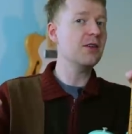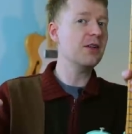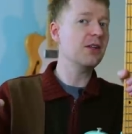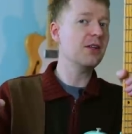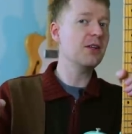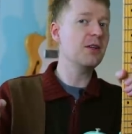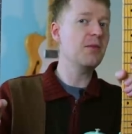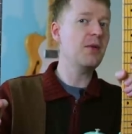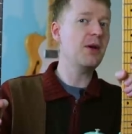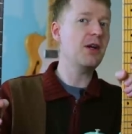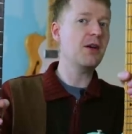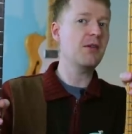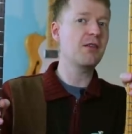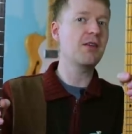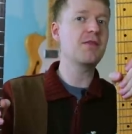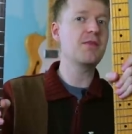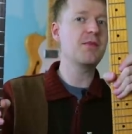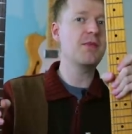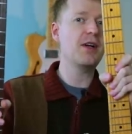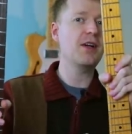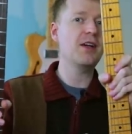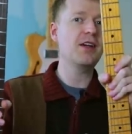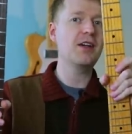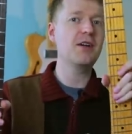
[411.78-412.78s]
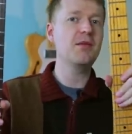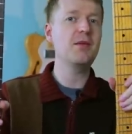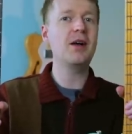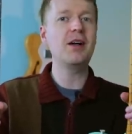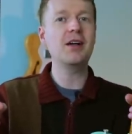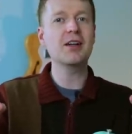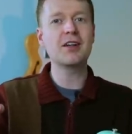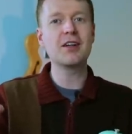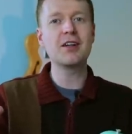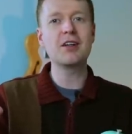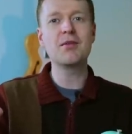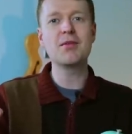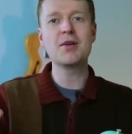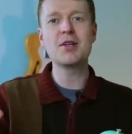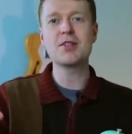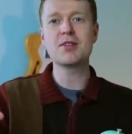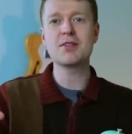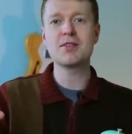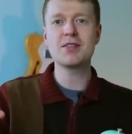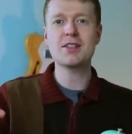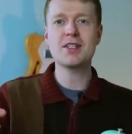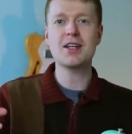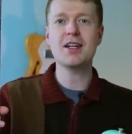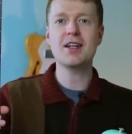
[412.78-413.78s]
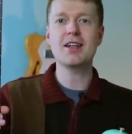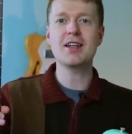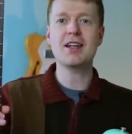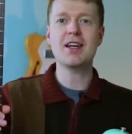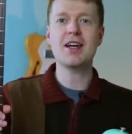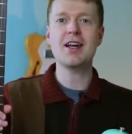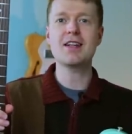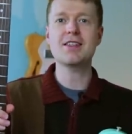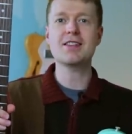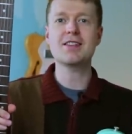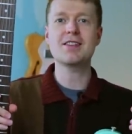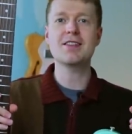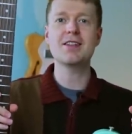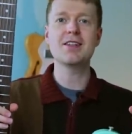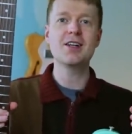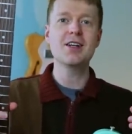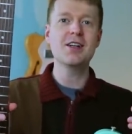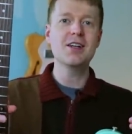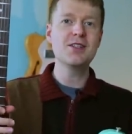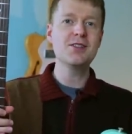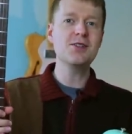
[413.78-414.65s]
I'm going to compare it with my American original Telecaster.